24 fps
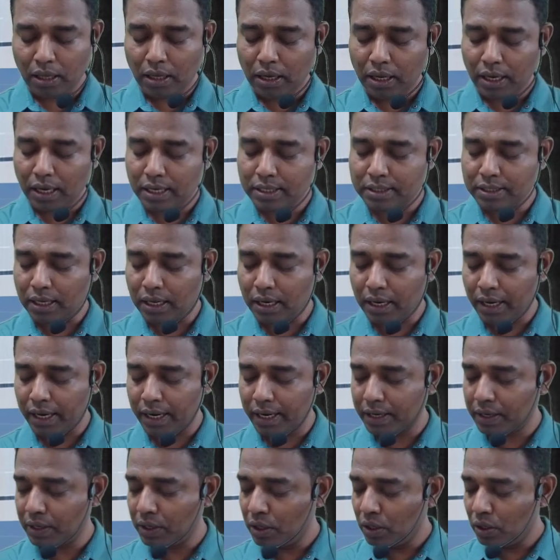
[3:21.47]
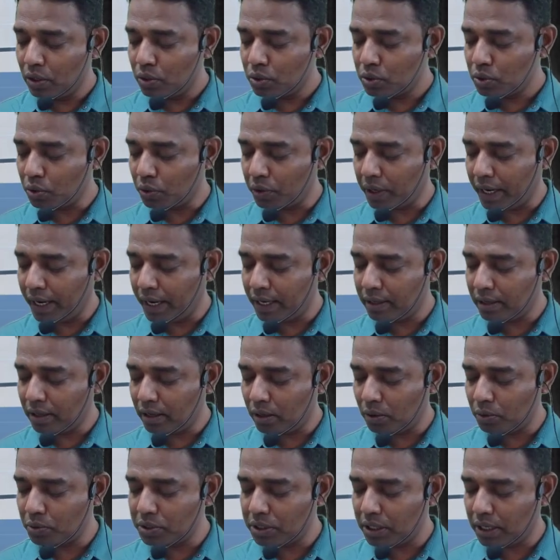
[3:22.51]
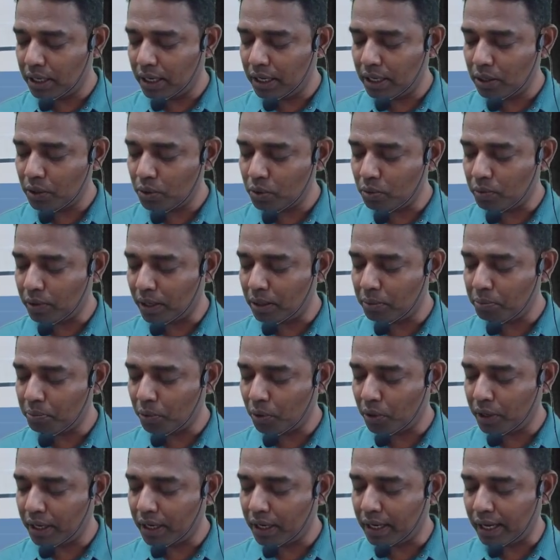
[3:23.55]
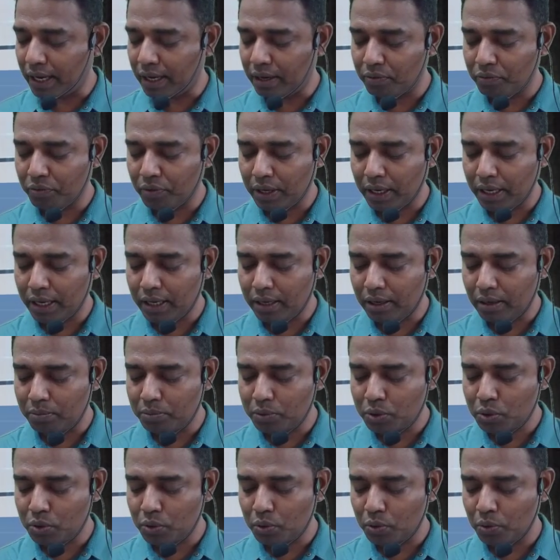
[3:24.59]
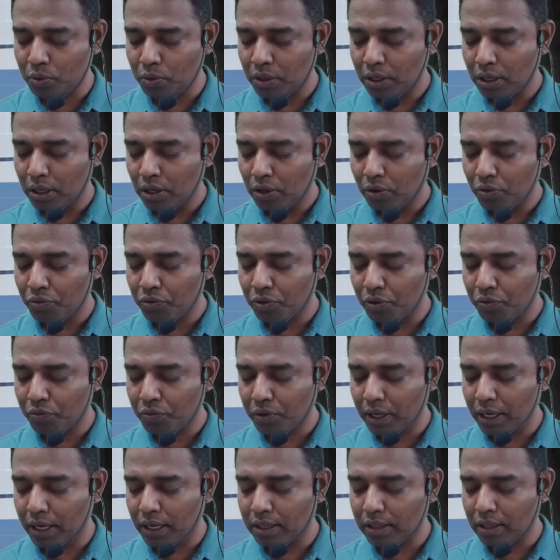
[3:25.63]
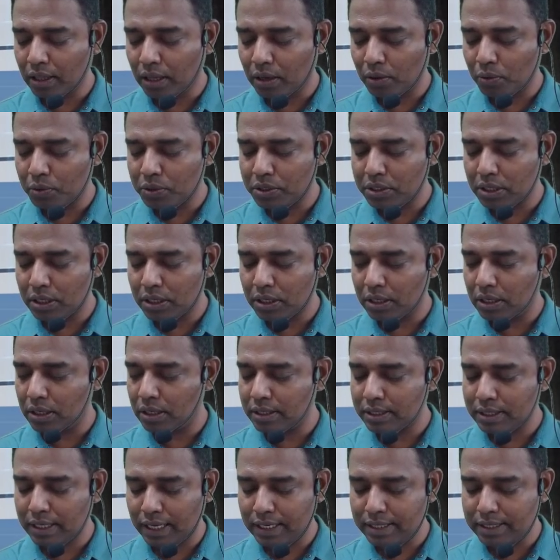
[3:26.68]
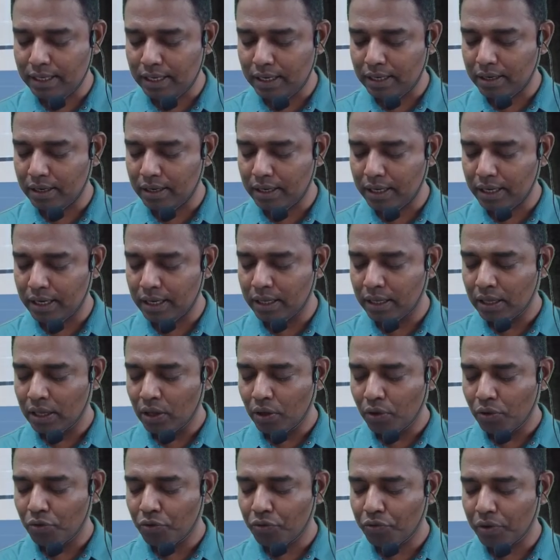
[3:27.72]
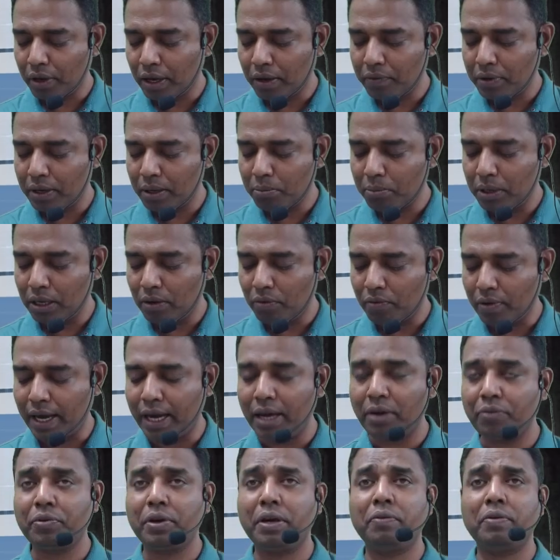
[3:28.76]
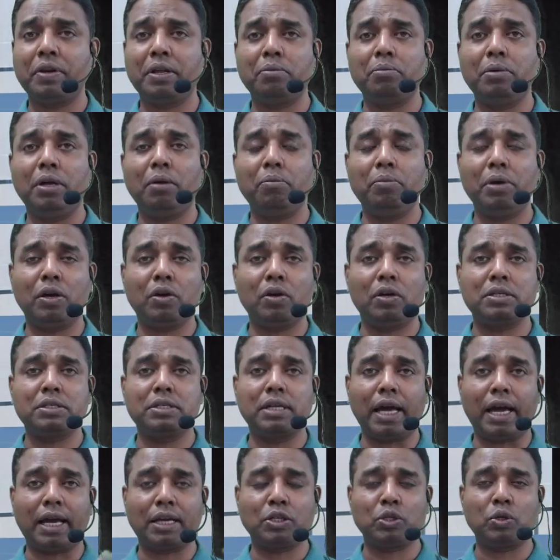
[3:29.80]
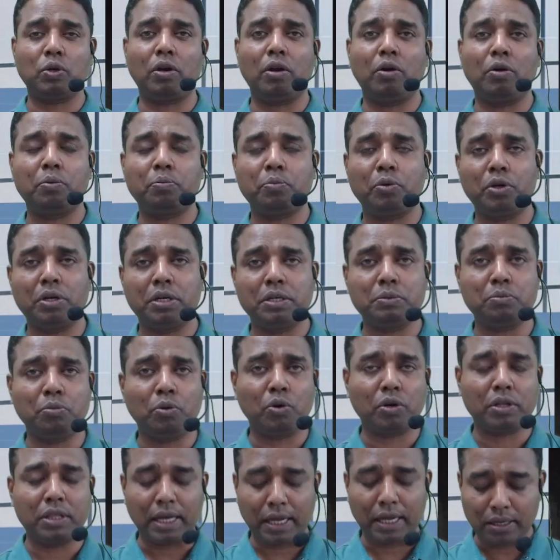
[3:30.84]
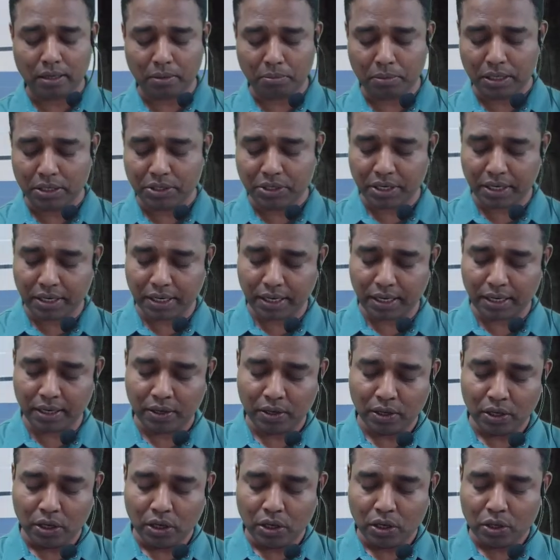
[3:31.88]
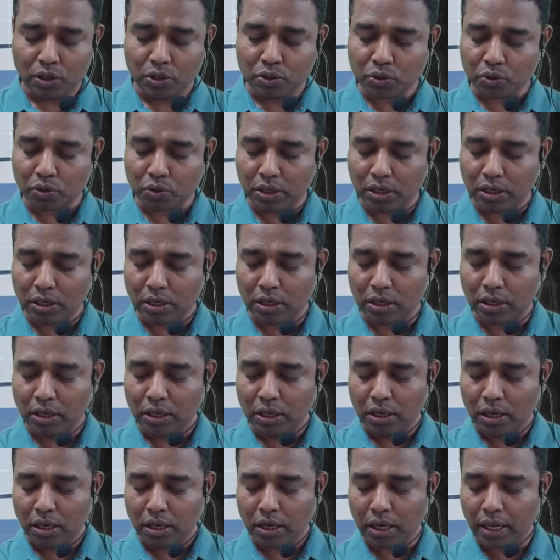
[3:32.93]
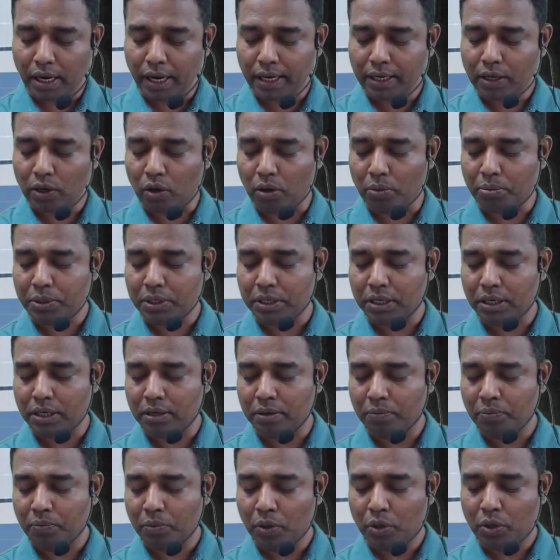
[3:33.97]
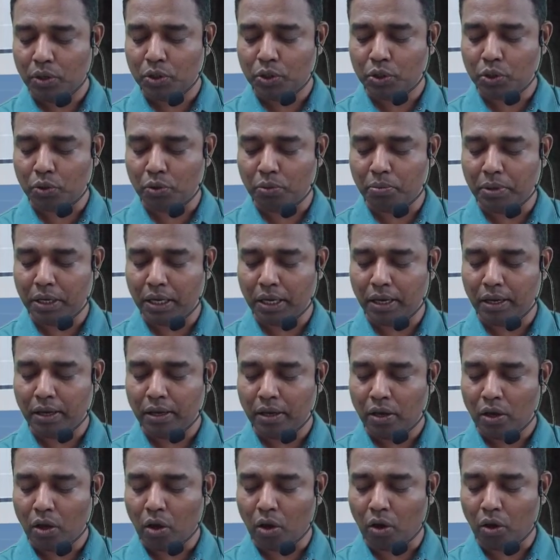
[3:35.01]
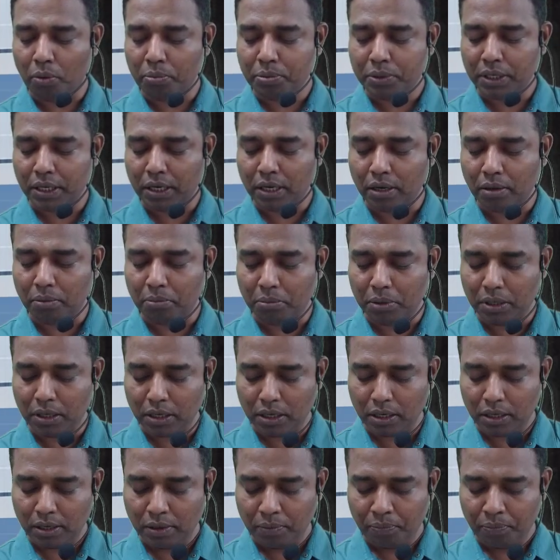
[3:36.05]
is the rate. So 8,000 into 1.95 comes to 15,600. Favorable. Why favorable? Because the actual output is more than the budgeted. So the correct option should be option number